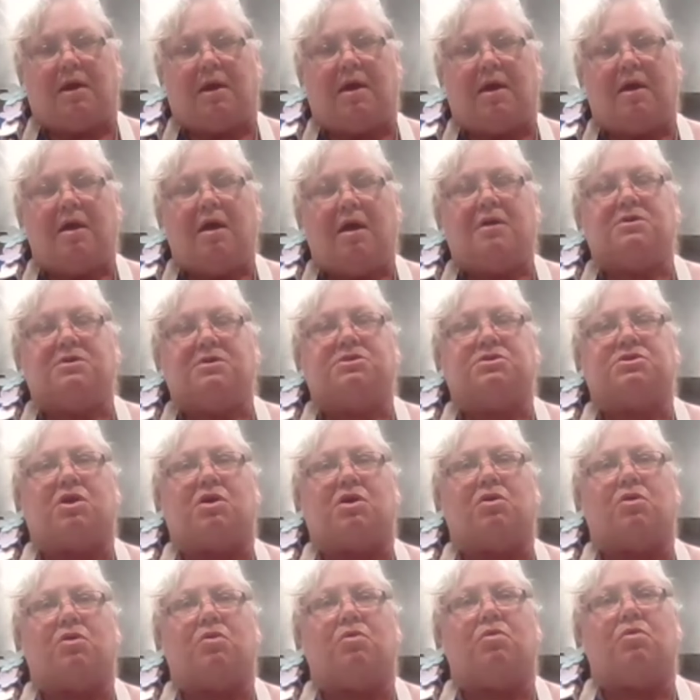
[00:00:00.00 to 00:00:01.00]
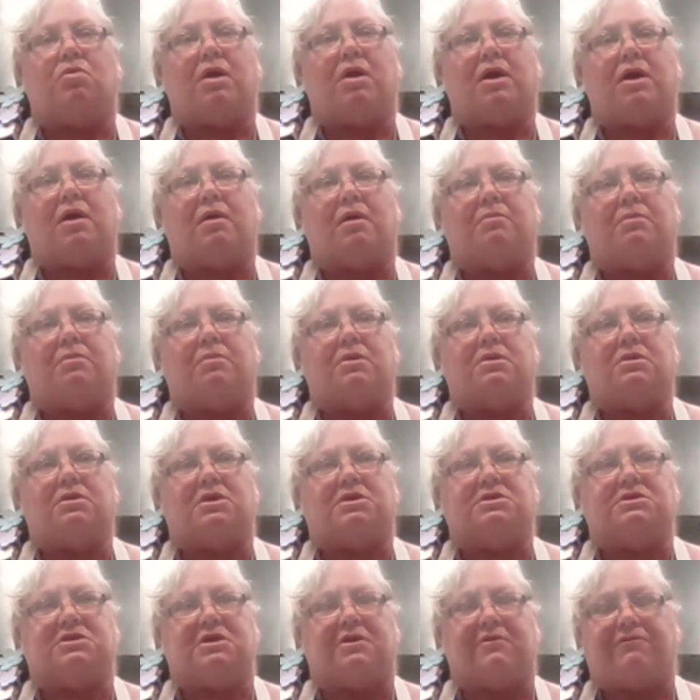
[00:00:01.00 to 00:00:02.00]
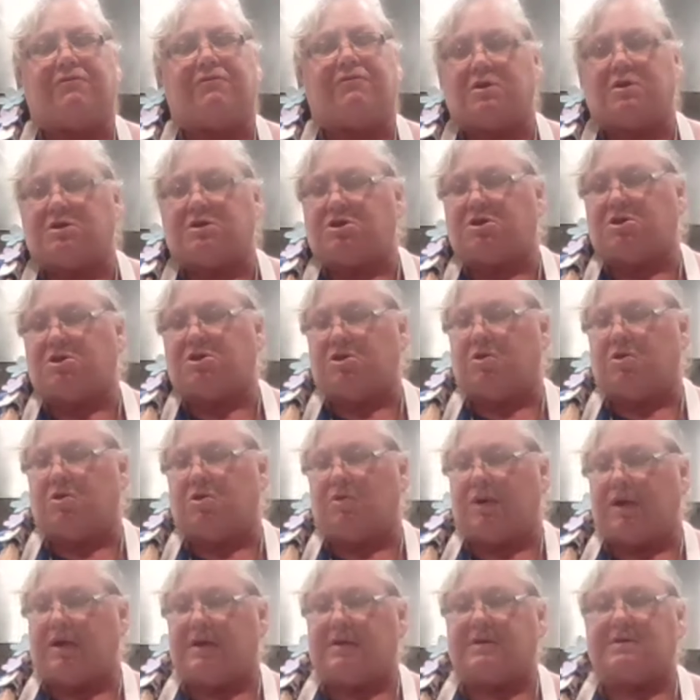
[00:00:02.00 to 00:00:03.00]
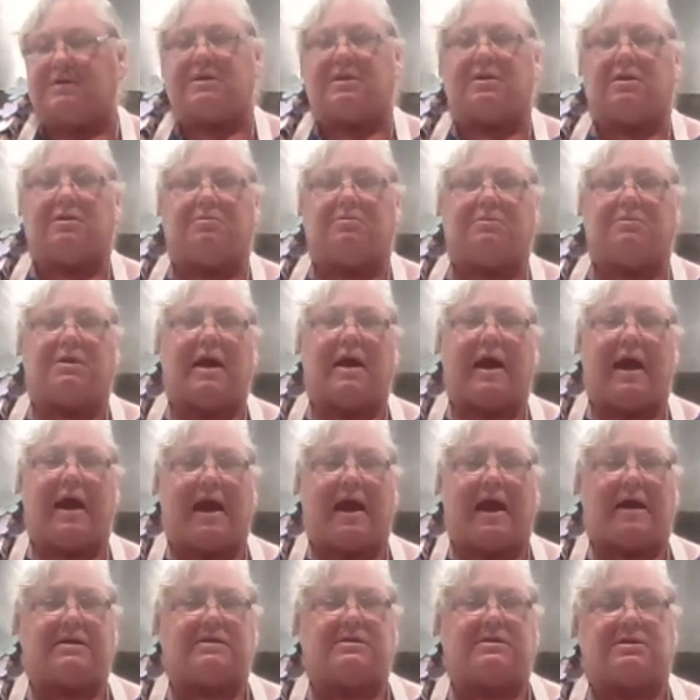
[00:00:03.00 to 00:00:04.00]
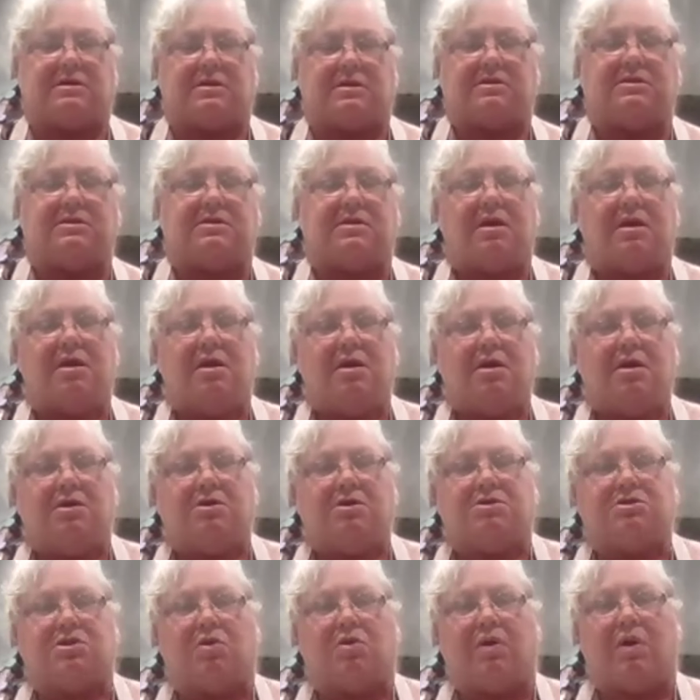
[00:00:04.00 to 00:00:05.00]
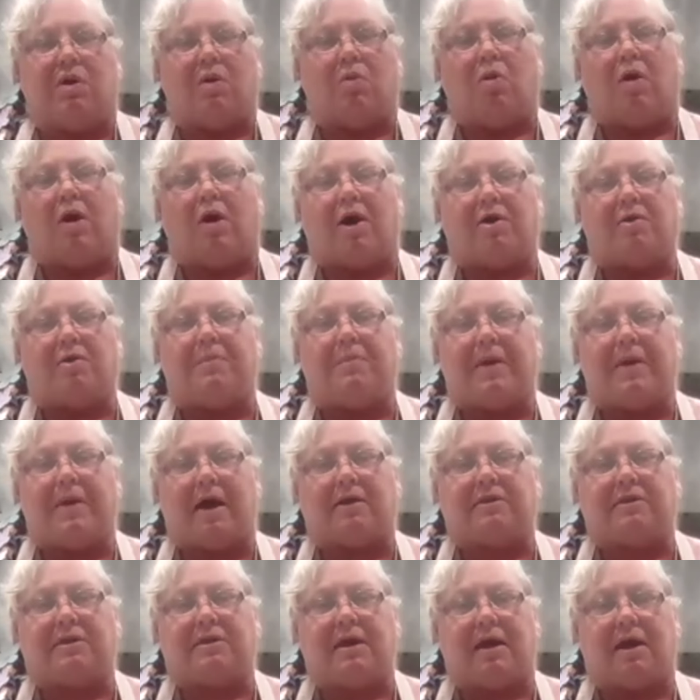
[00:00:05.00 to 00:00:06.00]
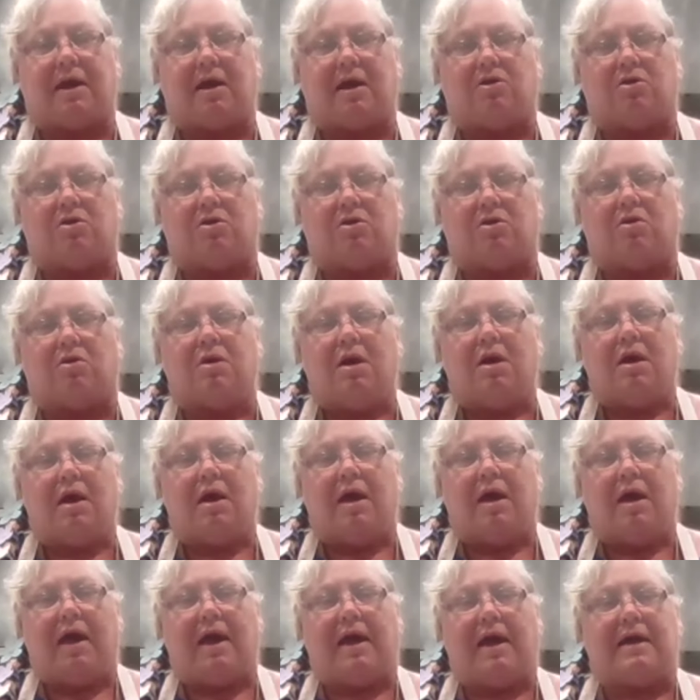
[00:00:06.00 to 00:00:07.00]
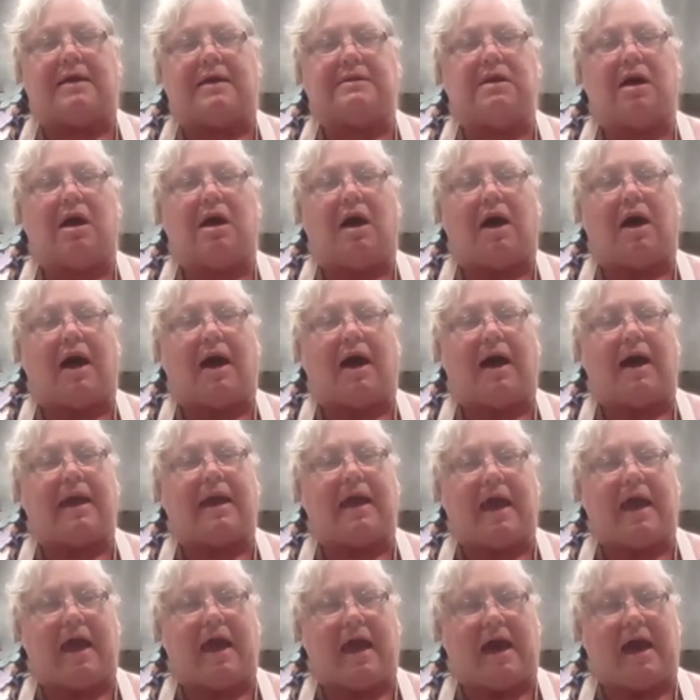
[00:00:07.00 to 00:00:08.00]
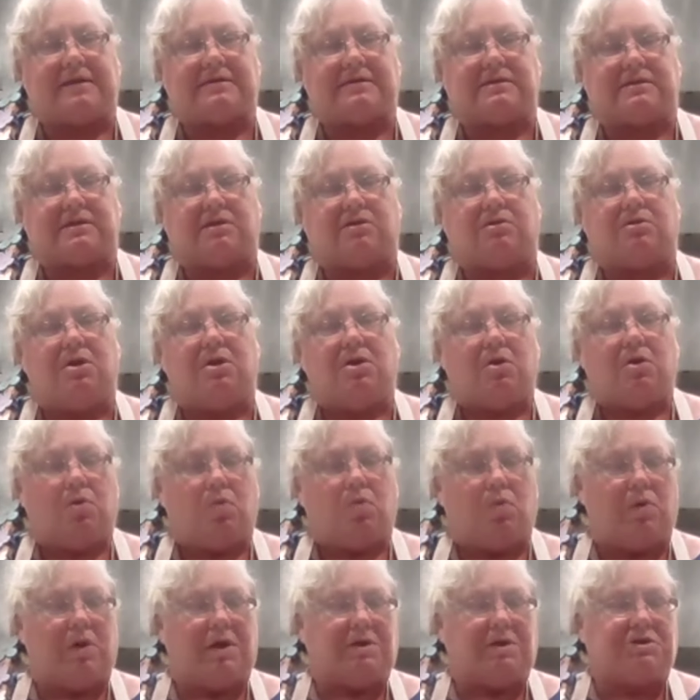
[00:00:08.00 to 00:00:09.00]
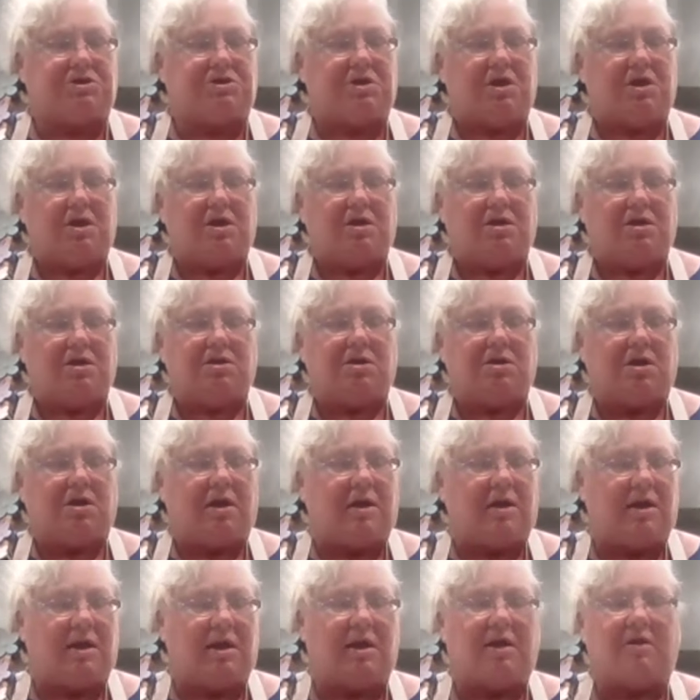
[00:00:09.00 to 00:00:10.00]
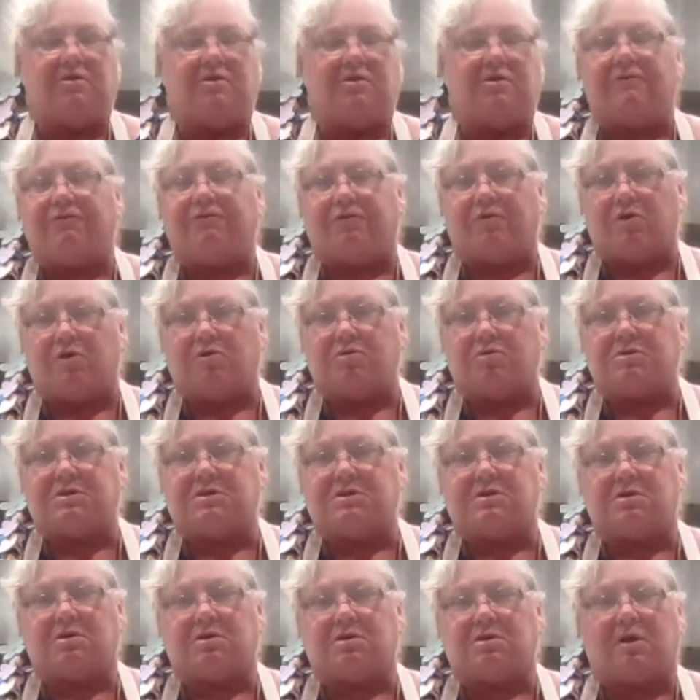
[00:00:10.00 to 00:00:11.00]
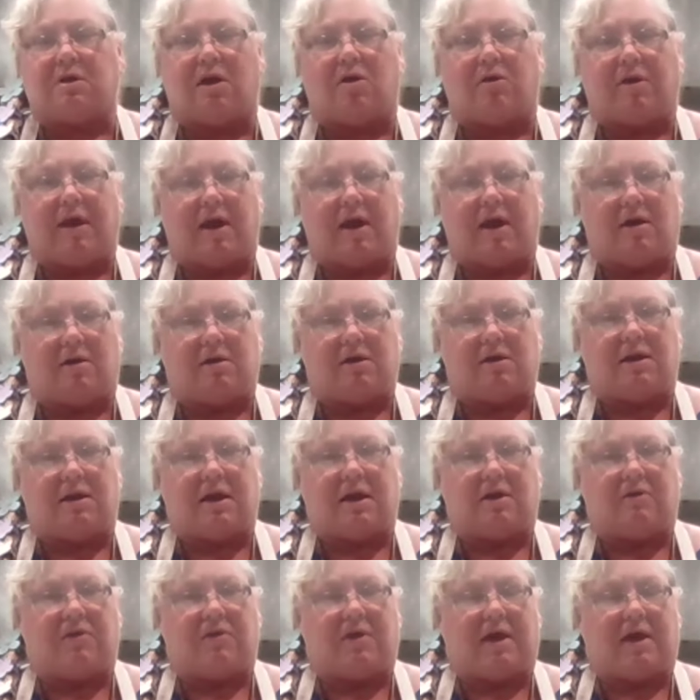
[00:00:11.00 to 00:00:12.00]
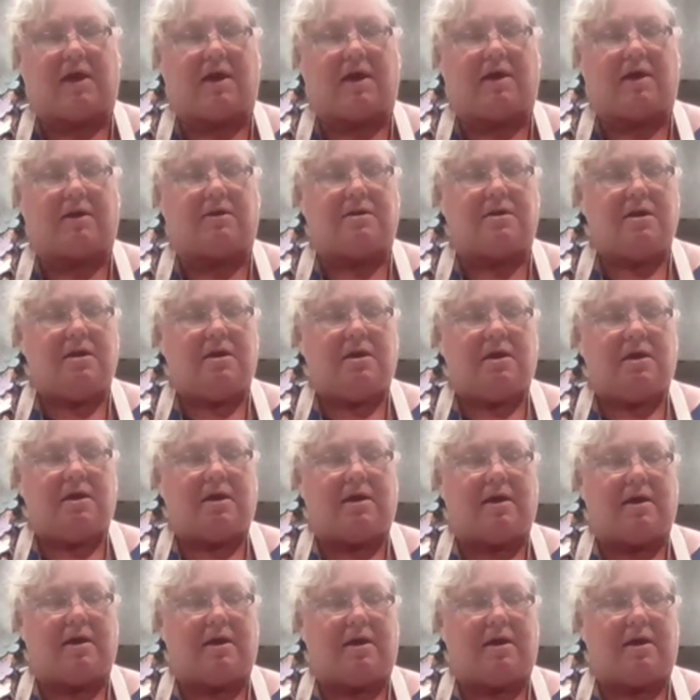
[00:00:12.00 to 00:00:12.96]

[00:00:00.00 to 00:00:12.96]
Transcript: Okay. So um, the difference too is the acids. So a water bath canner has high acid, which any of the fruits are counted as that.